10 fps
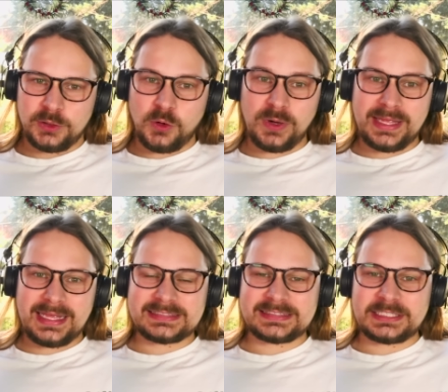Cooling
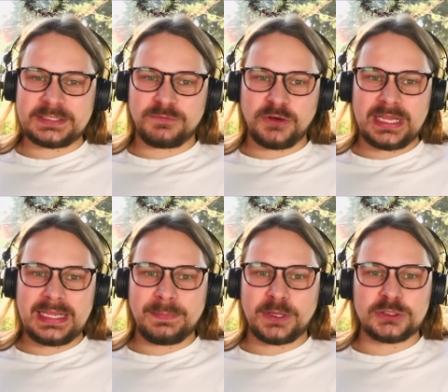is essentially
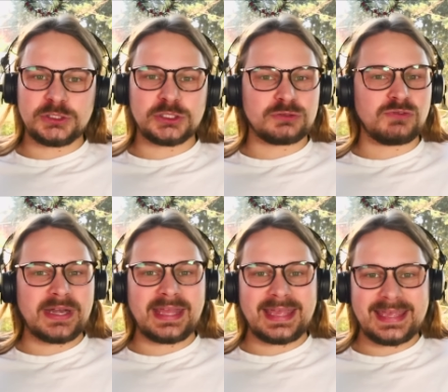free because you just
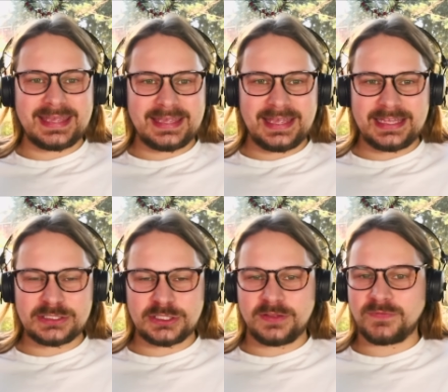radiate heat
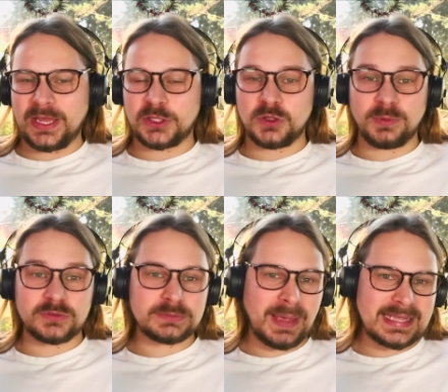into the vacuum of
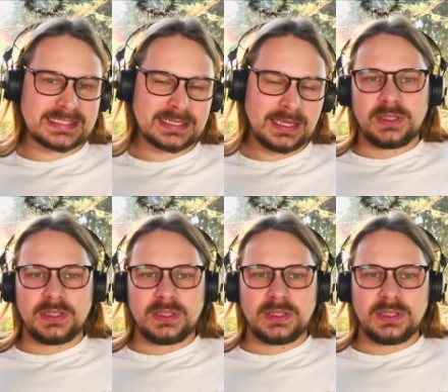space.